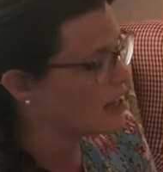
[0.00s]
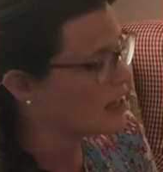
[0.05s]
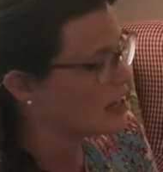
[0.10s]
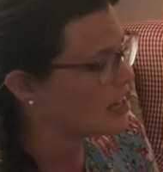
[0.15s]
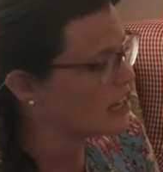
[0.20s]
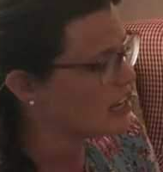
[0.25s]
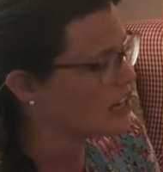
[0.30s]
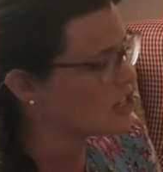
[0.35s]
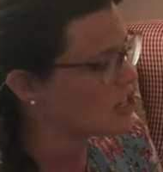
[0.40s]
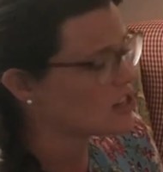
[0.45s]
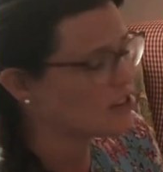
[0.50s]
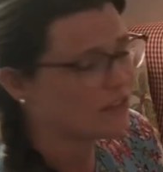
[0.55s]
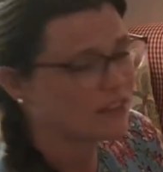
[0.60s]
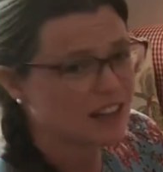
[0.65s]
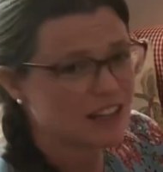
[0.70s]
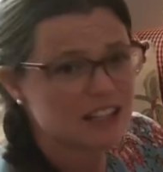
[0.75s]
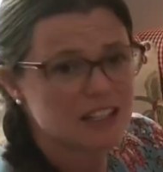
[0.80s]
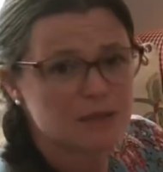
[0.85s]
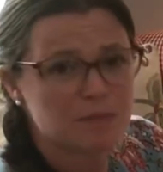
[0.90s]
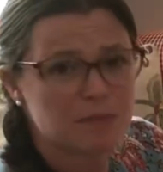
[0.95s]
each of
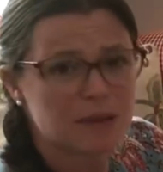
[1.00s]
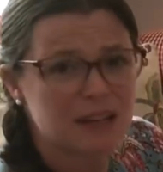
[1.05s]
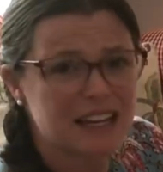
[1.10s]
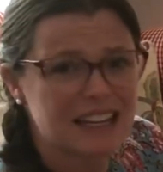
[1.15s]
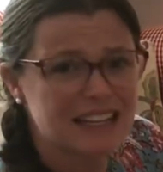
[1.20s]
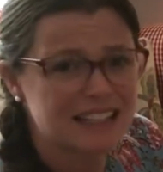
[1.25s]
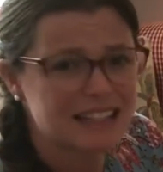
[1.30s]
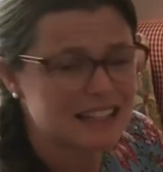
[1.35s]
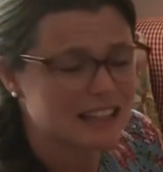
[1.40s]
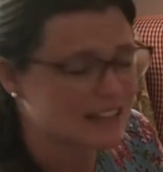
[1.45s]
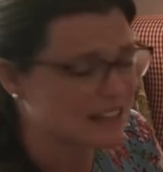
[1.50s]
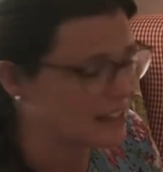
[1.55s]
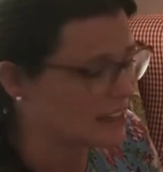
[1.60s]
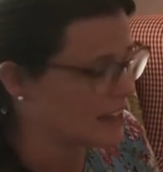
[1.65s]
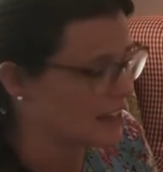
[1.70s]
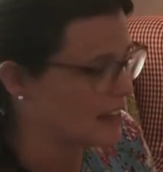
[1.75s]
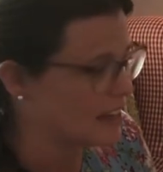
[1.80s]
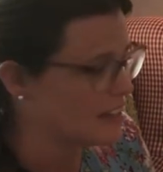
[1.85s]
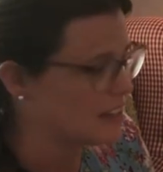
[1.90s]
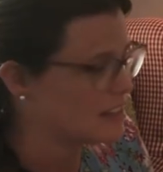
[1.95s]
these pieces
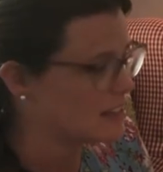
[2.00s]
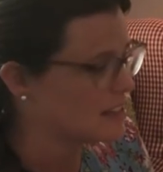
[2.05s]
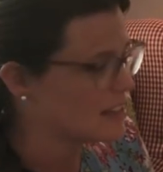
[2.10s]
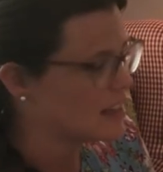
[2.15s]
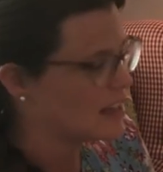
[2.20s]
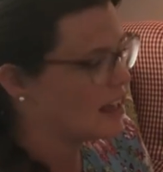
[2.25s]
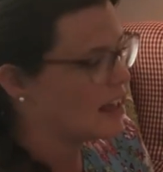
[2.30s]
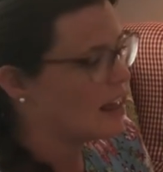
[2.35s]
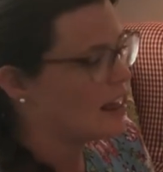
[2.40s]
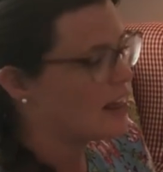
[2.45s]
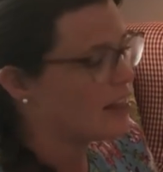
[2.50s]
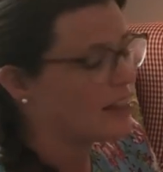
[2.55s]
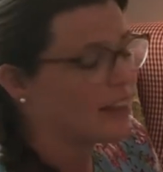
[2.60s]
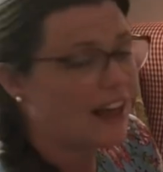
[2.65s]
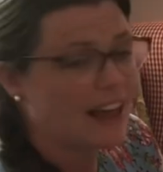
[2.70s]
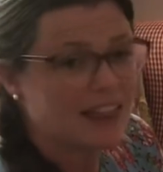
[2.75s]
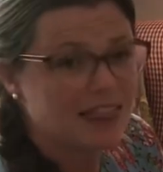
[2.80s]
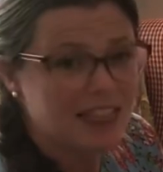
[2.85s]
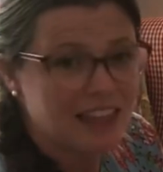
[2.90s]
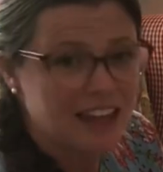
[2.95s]
is
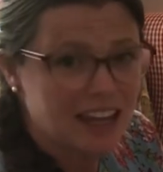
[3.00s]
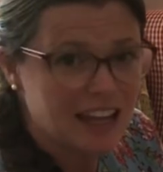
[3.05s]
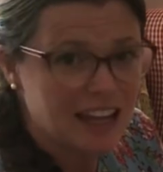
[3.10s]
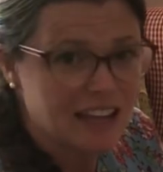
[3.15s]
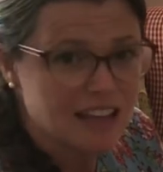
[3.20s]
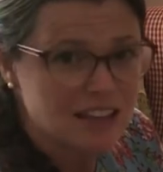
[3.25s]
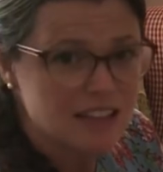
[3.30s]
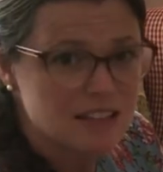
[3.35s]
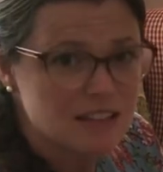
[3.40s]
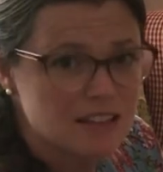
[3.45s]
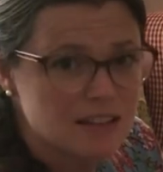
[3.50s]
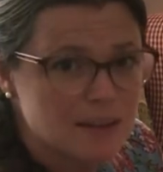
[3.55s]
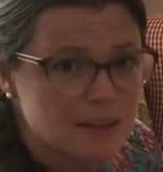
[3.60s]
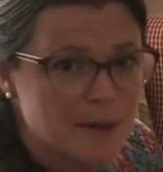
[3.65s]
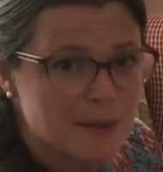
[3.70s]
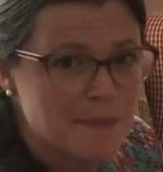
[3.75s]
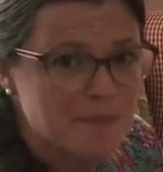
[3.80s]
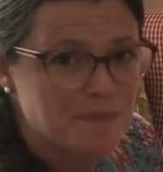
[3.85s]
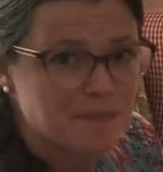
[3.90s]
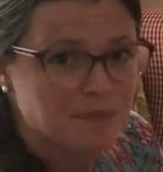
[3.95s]
than these.
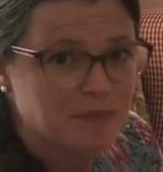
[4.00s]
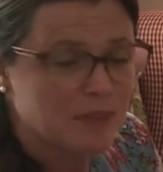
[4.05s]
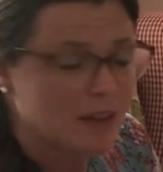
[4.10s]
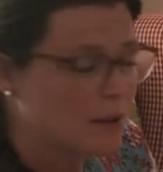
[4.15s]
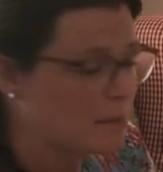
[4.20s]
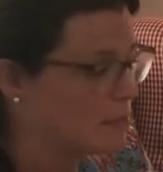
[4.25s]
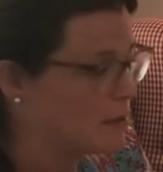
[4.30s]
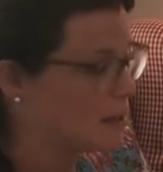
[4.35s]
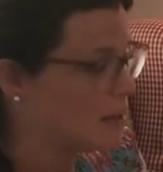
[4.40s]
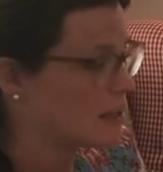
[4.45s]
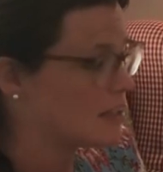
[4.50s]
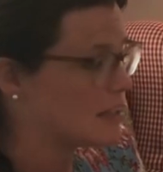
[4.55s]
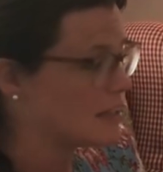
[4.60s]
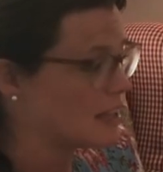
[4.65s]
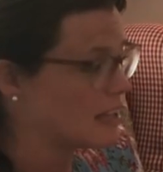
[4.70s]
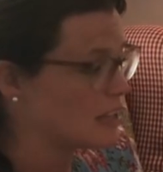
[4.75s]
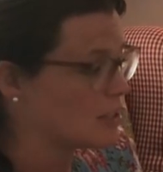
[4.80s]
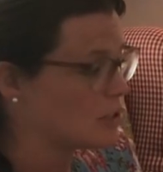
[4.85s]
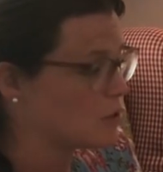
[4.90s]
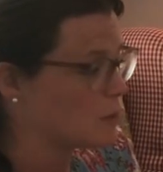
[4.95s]
Because
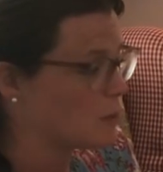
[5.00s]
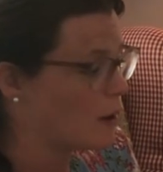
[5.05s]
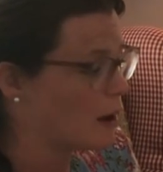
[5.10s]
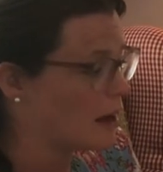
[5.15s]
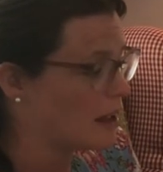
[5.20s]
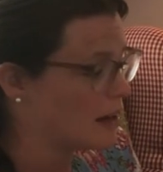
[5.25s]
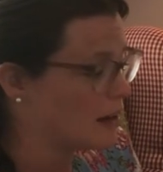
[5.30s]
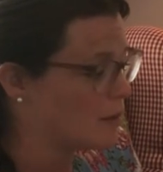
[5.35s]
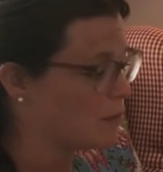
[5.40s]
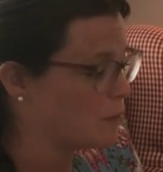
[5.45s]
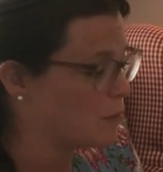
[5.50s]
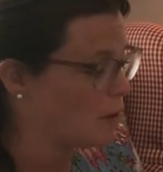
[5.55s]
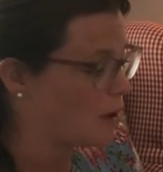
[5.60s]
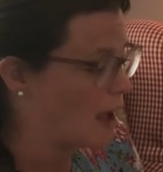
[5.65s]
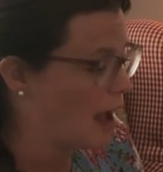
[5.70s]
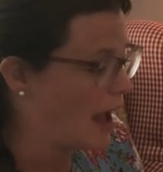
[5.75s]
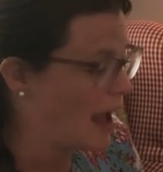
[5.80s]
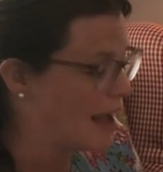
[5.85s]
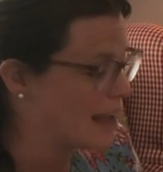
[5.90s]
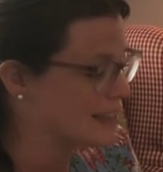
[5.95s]
this one
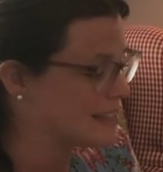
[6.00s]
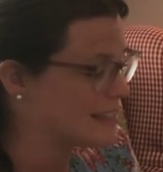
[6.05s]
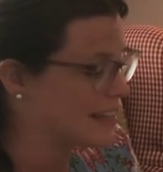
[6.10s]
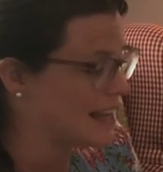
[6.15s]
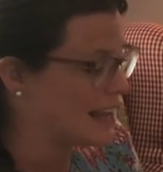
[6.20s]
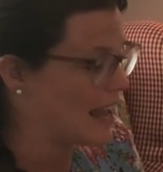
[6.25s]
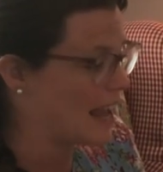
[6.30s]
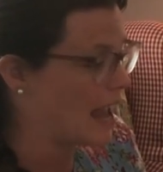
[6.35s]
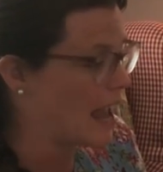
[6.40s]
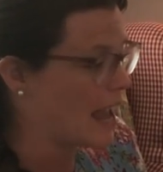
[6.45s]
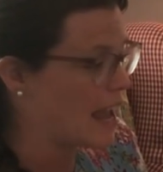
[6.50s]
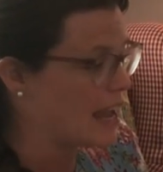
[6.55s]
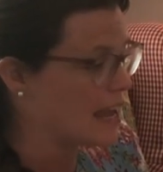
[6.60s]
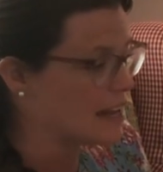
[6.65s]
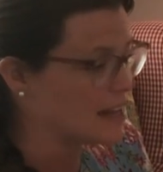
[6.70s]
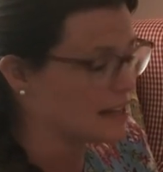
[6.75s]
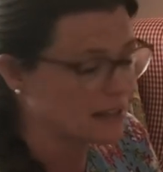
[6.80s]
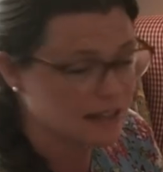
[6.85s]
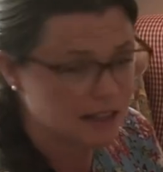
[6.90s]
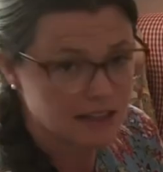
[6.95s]
has
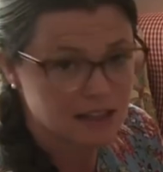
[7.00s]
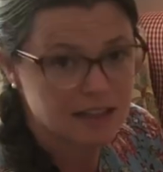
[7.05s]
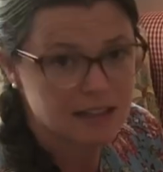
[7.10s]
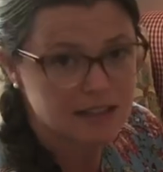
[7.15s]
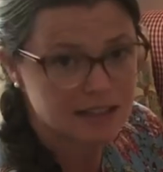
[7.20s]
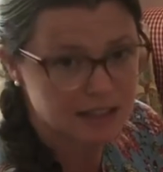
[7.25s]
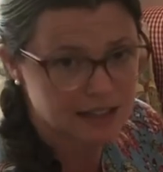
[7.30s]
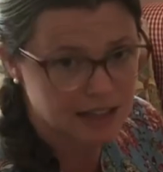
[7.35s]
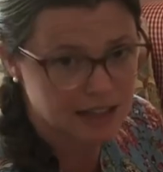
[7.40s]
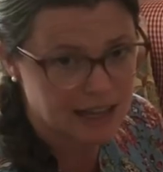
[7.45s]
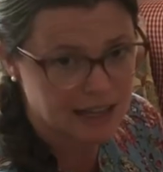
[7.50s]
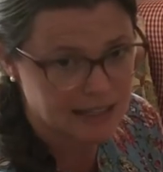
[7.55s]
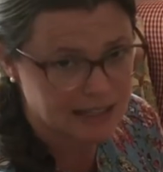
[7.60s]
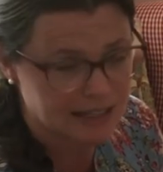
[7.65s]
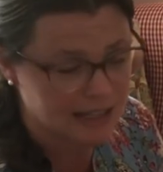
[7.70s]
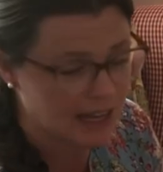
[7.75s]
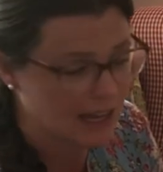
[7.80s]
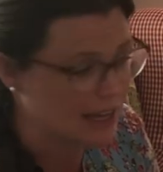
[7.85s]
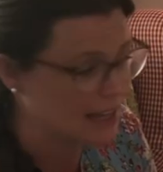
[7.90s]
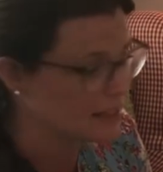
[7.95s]
8
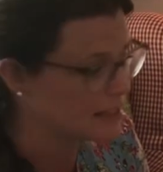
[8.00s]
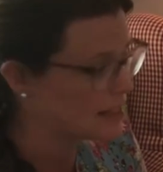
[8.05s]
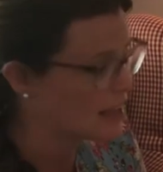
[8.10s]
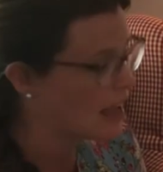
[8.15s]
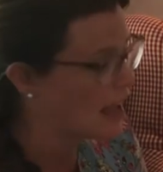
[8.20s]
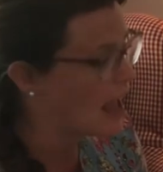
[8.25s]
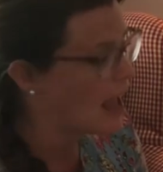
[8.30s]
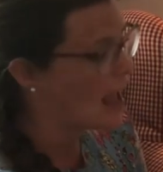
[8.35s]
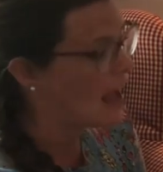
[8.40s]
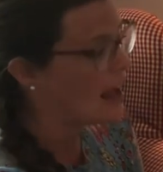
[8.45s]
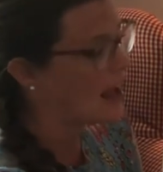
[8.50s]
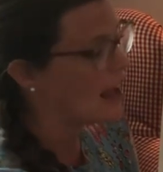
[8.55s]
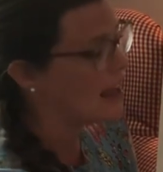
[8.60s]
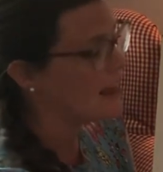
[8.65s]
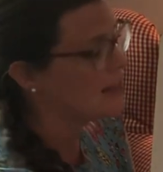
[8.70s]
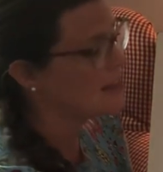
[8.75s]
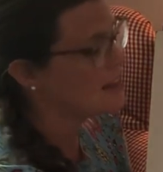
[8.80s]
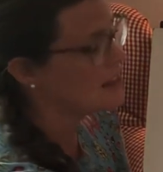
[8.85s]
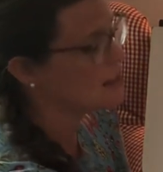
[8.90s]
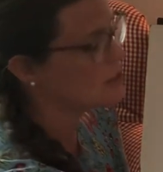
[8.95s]
slices
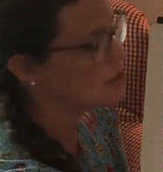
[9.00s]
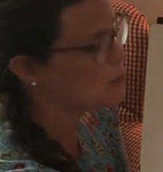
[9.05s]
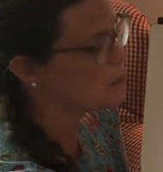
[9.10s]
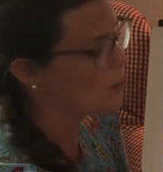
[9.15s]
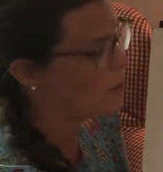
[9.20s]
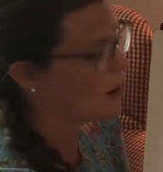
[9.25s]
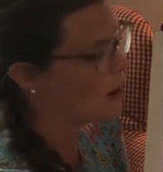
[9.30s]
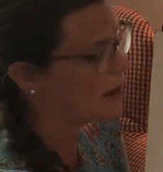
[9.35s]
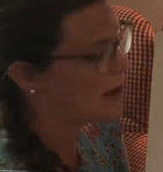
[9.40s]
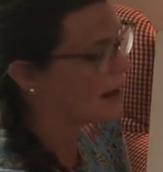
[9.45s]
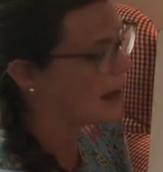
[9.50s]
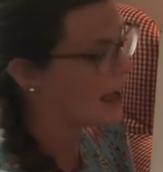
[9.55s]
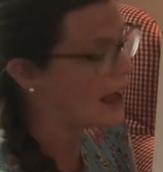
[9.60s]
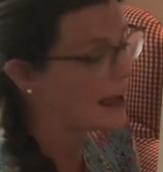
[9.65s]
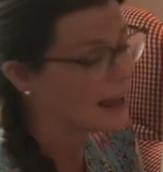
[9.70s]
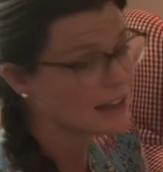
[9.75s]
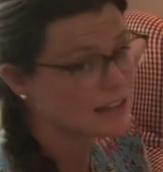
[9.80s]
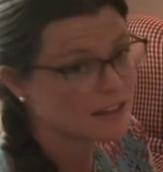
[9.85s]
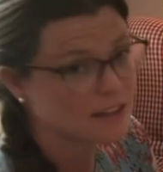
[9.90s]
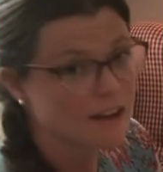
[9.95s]
and this one
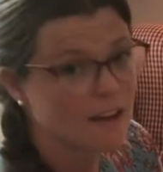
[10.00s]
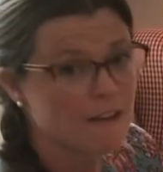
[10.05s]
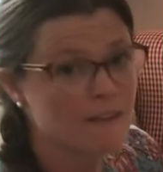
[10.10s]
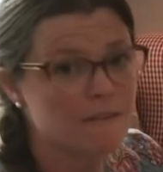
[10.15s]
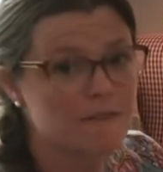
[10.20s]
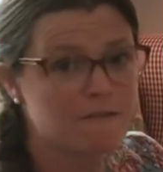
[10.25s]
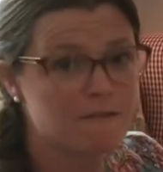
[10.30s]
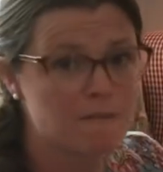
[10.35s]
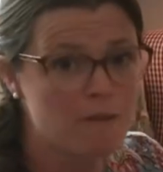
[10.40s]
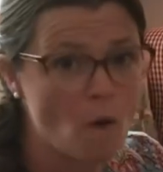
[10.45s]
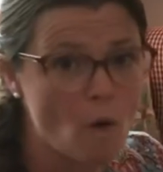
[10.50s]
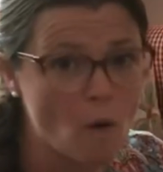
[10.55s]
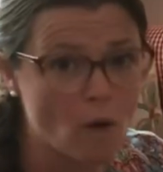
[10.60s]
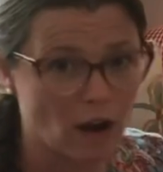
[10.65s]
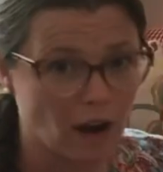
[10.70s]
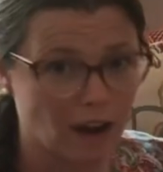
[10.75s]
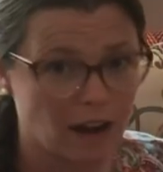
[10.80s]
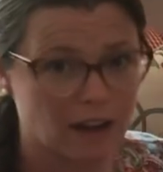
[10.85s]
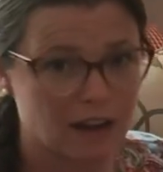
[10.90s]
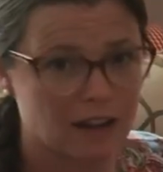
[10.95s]
has
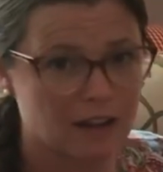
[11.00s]
4.